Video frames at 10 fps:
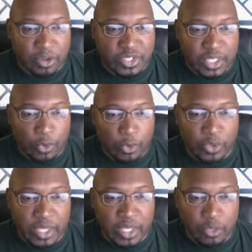are
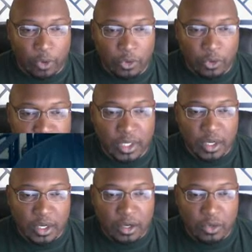zero Negroes
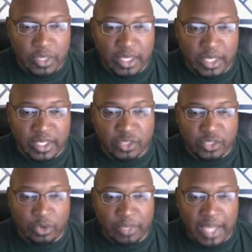who get
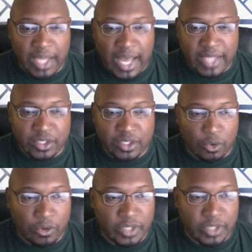extremely high
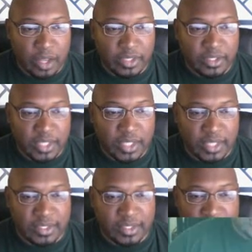scores on these
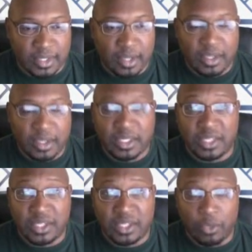tests. He
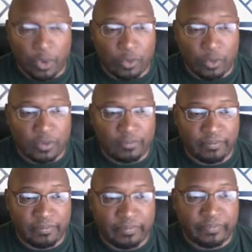said zero.
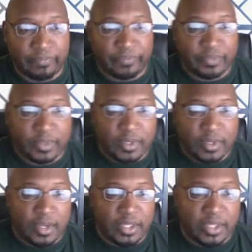
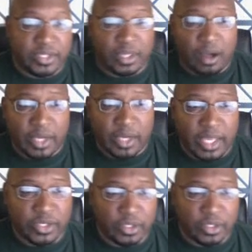And this is a
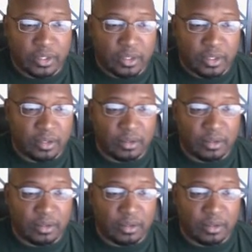Caucasian